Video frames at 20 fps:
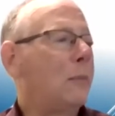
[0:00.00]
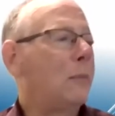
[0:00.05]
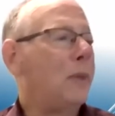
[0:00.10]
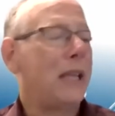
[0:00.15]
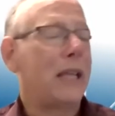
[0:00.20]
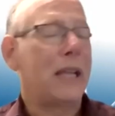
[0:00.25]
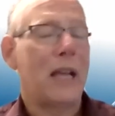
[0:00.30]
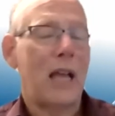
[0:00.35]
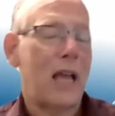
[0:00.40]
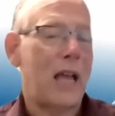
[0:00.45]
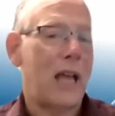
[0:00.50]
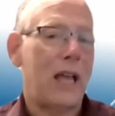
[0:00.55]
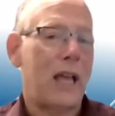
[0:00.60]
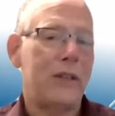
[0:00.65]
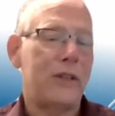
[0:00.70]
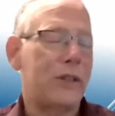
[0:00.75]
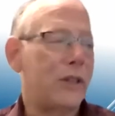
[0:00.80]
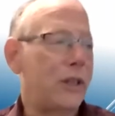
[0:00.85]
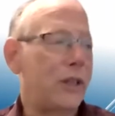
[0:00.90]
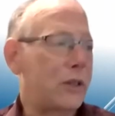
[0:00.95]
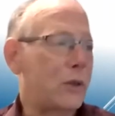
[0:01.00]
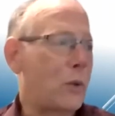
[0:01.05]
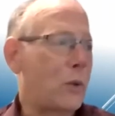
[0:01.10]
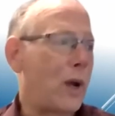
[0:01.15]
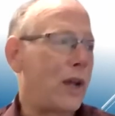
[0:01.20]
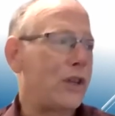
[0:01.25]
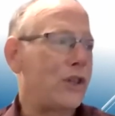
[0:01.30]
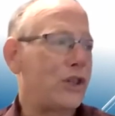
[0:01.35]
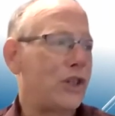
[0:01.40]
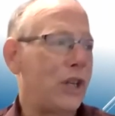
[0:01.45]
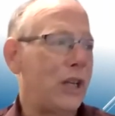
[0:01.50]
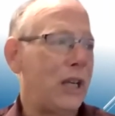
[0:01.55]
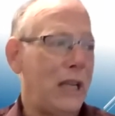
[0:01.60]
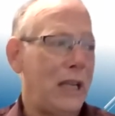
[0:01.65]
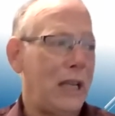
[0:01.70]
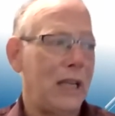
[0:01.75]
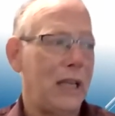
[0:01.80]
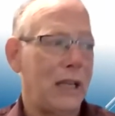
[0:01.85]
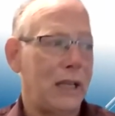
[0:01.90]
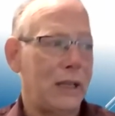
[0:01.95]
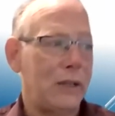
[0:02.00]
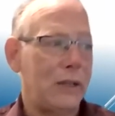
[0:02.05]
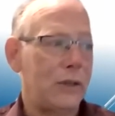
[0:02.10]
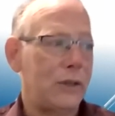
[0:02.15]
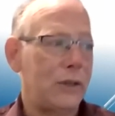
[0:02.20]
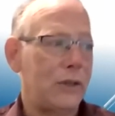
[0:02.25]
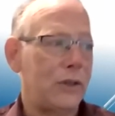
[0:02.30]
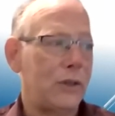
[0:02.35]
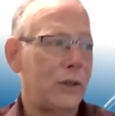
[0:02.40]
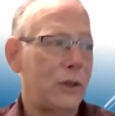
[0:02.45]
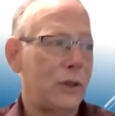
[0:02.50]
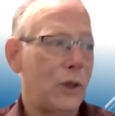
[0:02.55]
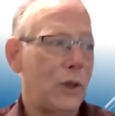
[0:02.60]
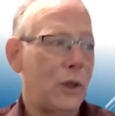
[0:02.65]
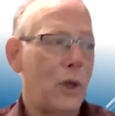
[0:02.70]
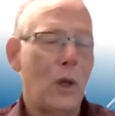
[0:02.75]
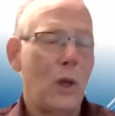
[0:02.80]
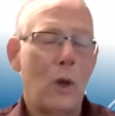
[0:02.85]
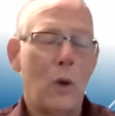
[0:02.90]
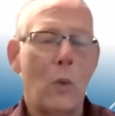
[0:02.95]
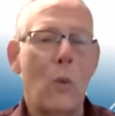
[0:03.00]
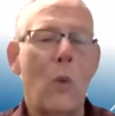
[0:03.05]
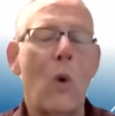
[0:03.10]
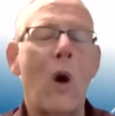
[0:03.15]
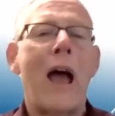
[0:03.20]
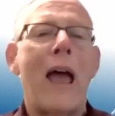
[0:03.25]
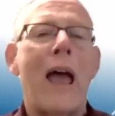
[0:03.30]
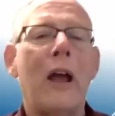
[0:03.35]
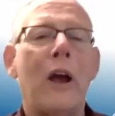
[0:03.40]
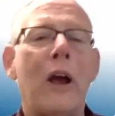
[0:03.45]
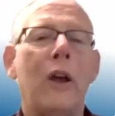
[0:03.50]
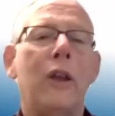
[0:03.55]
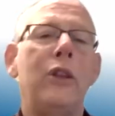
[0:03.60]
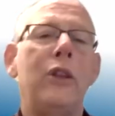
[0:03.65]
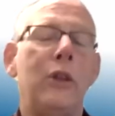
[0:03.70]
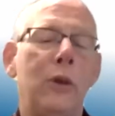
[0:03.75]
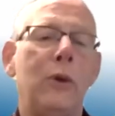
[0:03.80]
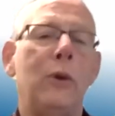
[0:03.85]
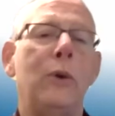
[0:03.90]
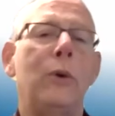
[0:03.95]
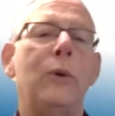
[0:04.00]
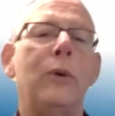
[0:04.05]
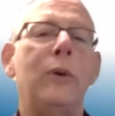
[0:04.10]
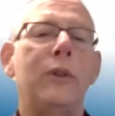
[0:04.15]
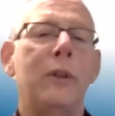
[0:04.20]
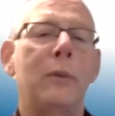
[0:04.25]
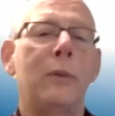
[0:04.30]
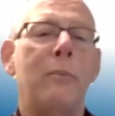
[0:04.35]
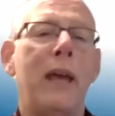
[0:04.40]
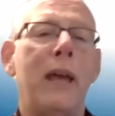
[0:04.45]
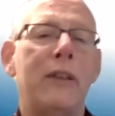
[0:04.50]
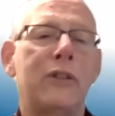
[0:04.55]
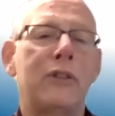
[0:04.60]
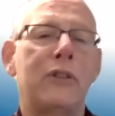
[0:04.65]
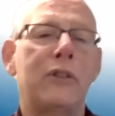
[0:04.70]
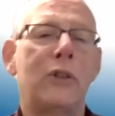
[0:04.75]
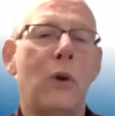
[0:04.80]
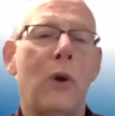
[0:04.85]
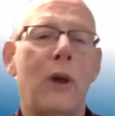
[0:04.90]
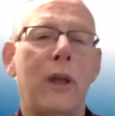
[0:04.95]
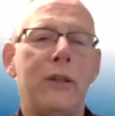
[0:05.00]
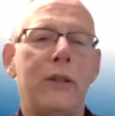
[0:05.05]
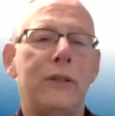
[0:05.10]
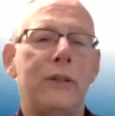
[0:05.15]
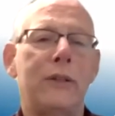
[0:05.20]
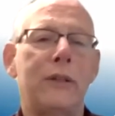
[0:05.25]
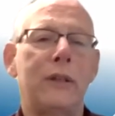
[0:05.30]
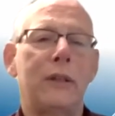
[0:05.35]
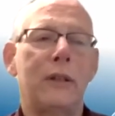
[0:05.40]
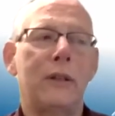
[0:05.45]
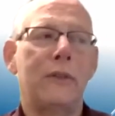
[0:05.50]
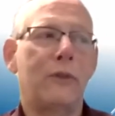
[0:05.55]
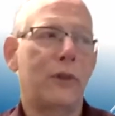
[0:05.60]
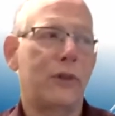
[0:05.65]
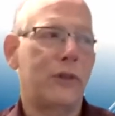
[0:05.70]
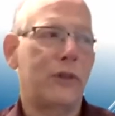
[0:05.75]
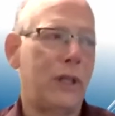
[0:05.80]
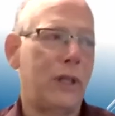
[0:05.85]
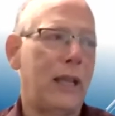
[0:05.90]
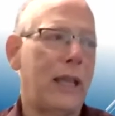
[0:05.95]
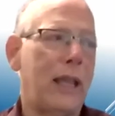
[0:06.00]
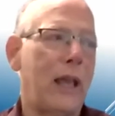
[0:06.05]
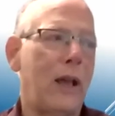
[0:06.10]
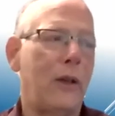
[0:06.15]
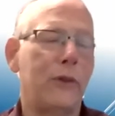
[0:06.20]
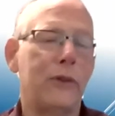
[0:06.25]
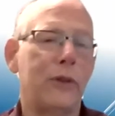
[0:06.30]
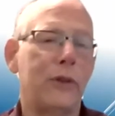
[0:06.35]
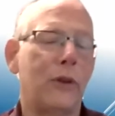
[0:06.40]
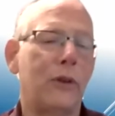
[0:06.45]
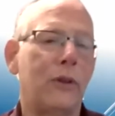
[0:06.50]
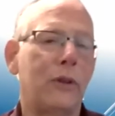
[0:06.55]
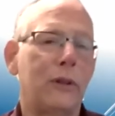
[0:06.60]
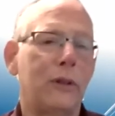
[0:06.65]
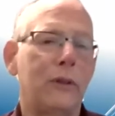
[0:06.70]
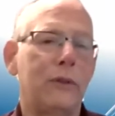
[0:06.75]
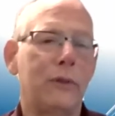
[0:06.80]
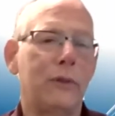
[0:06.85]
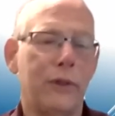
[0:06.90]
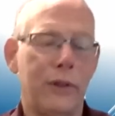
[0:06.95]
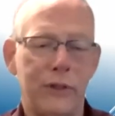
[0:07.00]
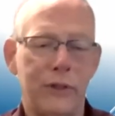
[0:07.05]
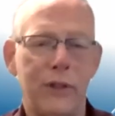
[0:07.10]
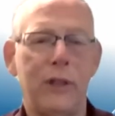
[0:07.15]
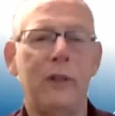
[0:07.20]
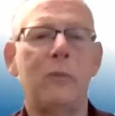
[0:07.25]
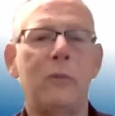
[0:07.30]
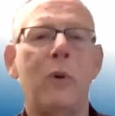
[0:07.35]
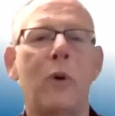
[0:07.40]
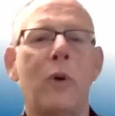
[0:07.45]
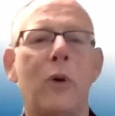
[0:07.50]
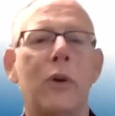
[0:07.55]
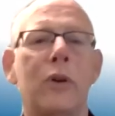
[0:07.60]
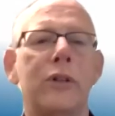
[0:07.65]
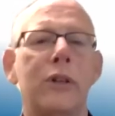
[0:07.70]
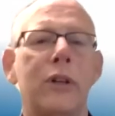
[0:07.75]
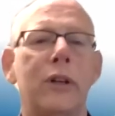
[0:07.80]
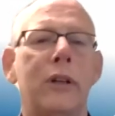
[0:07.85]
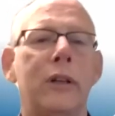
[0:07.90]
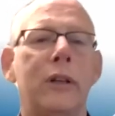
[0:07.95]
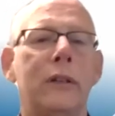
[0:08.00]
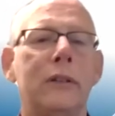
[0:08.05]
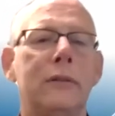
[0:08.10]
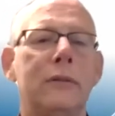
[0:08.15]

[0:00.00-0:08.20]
because this question is, why are you the best choice for city council for the city of Port Orchard?